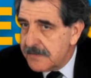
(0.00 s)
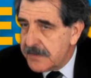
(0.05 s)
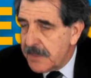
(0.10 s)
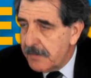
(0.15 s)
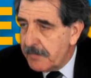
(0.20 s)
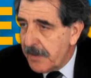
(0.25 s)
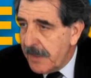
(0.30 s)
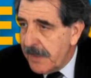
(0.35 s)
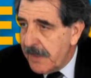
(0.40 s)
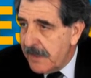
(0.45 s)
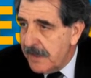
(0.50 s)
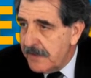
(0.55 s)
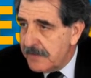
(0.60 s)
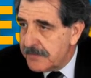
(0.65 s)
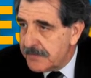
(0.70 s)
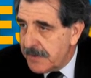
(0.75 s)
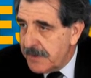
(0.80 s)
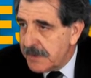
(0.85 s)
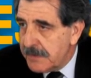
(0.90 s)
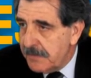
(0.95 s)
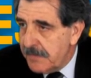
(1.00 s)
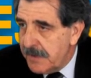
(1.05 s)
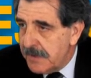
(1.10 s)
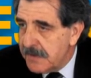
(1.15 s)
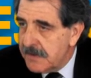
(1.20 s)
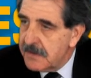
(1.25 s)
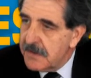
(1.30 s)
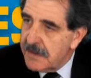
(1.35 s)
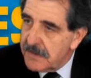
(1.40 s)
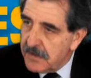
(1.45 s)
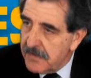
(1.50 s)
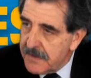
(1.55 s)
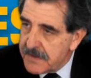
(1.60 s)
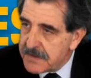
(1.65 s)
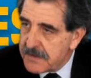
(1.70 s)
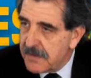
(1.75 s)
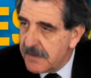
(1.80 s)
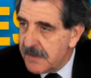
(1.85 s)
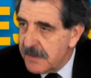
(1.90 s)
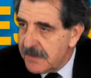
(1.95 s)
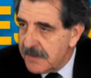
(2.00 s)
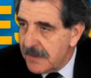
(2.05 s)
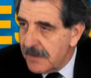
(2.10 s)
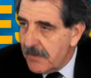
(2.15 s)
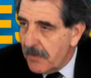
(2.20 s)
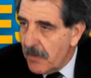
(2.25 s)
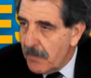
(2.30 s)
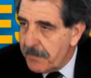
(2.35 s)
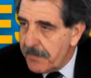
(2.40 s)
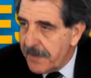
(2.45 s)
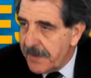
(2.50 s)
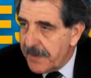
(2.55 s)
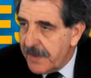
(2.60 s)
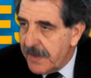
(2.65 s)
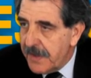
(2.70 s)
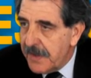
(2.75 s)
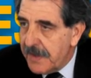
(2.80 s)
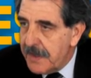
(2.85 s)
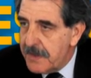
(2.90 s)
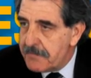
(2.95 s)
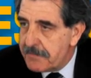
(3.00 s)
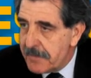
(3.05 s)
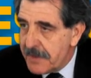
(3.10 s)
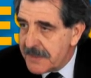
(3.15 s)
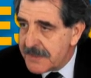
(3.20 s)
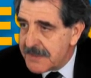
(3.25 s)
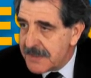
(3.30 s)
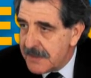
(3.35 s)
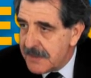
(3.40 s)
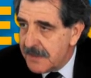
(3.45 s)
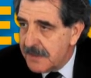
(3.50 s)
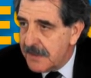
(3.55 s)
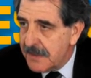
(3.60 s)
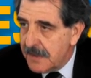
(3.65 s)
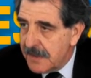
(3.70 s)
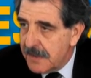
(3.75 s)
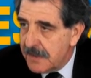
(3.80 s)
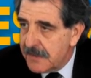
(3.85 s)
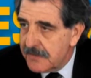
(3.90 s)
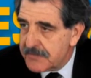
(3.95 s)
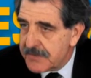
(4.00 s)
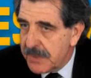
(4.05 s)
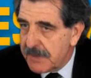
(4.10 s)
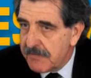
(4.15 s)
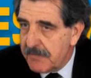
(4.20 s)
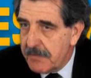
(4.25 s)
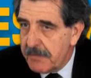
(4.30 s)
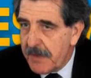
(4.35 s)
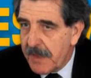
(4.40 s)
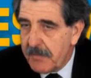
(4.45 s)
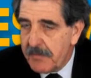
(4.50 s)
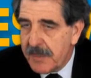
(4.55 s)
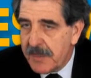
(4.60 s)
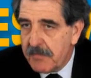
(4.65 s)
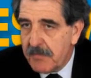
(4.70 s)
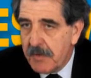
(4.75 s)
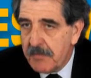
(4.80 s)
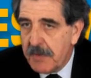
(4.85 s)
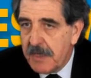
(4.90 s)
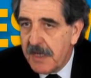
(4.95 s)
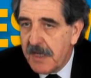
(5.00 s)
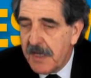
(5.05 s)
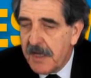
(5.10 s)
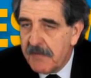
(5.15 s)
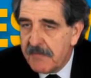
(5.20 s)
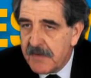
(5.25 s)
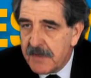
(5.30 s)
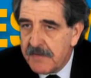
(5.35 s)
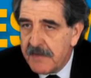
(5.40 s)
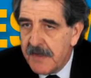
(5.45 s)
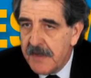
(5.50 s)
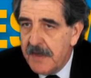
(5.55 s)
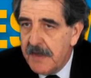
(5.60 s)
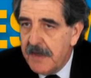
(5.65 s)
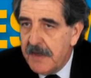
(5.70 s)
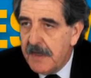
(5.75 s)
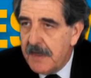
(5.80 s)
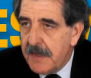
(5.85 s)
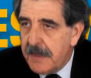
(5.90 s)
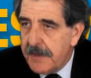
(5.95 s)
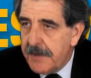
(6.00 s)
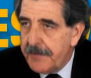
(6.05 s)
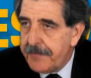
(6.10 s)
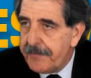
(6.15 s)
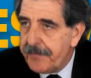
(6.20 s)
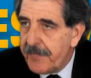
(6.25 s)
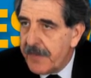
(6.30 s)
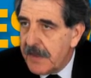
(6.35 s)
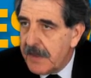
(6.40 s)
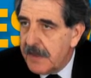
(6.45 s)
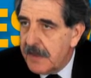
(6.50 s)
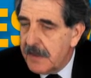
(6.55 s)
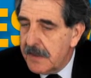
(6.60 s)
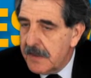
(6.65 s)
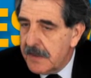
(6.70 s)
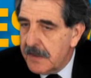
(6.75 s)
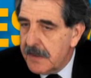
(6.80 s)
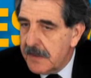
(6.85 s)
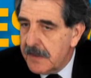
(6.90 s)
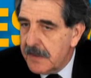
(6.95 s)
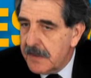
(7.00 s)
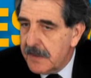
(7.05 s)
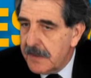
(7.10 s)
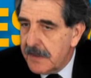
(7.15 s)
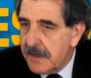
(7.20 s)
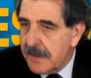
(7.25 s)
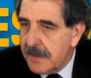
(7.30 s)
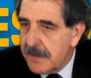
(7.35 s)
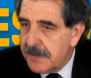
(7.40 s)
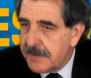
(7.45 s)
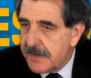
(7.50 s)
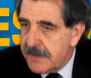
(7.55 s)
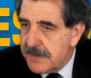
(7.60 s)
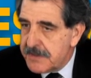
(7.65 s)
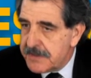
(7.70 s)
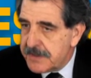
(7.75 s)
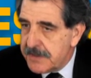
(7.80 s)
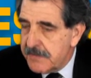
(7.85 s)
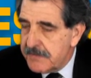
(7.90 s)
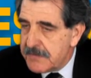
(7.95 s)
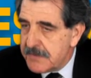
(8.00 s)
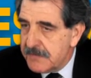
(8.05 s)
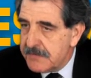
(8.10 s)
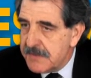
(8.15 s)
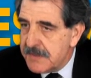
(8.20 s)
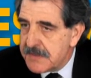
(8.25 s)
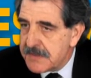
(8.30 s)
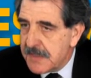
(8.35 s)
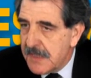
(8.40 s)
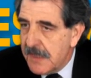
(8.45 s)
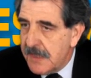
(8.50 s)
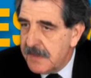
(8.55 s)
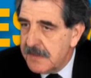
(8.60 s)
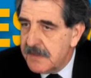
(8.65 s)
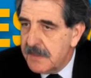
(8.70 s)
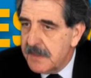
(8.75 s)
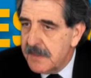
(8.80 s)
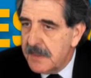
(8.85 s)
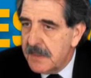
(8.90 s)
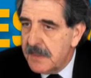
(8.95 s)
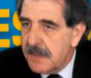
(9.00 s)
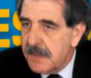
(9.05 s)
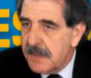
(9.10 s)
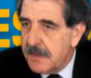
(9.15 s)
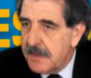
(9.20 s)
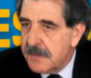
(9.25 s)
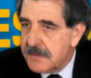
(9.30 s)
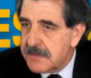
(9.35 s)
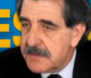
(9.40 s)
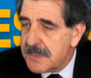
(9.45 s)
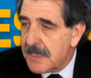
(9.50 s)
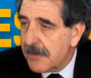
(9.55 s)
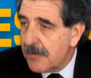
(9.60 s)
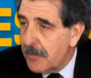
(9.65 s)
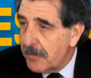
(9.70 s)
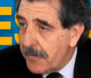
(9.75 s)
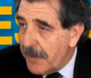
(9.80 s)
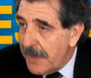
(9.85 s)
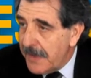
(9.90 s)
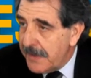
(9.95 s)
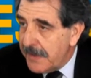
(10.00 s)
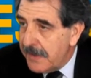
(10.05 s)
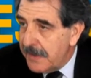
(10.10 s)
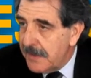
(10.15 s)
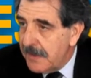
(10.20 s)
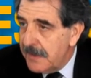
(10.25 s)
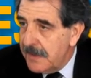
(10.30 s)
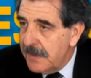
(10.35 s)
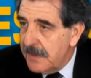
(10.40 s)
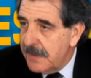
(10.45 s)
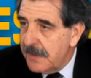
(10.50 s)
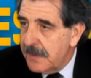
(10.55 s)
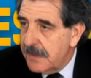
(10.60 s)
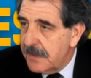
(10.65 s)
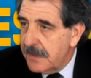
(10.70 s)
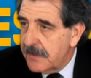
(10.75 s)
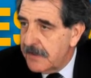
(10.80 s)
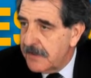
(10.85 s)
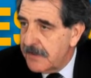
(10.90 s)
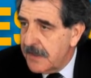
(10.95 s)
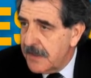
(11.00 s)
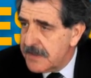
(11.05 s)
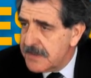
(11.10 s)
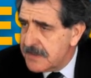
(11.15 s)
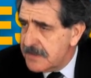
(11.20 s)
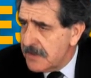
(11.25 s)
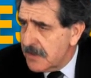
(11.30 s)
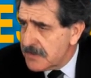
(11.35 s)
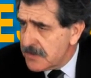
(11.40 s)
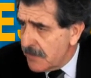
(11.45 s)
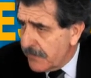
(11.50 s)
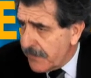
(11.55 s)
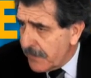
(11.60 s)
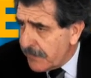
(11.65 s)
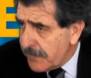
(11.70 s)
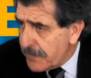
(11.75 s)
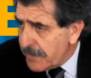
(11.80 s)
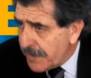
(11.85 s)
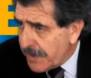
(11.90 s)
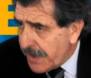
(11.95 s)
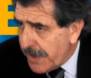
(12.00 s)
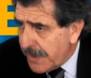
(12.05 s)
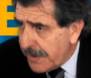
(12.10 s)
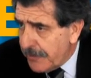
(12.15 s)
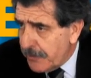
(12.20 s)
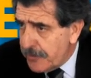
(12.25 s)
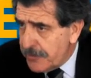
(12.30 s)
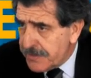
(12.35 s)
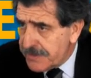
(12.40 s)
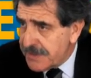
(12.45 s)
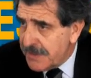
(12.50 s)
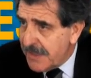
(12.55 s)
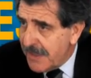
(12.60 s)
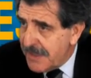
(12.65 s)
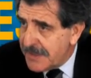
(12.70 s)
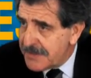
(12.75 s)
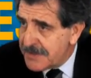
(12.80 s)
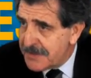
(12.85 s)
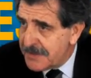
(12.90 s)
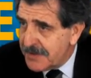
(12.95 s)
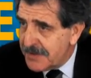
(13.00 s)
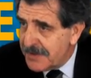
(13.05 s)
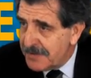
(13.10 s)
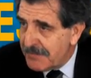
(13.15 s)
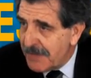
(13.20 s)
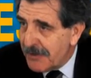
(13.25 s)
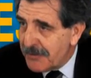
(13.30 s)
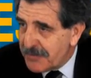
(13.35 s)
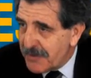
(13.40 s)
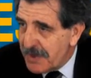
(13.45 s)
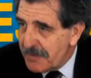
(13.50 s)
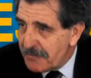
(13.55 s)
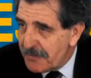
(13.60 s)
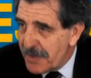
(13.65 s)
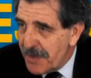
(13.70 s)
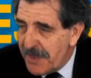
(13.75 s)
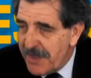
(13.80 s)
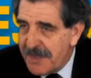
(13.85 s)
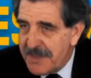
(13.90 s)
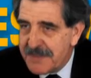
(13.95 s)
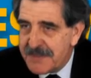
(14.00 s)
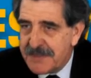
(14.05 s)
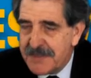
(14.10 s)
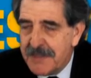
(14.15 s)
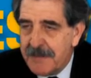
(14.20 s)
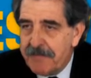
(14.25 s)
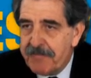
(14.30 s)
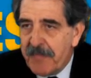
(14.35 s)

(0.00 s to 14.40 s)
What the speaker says: AAA treatment, endovascular and open, in Plzeň, in Czech Republic. We will have another initiatives of this kind in Zakopane, that's not so far from Krakow. It's a nice mountain place.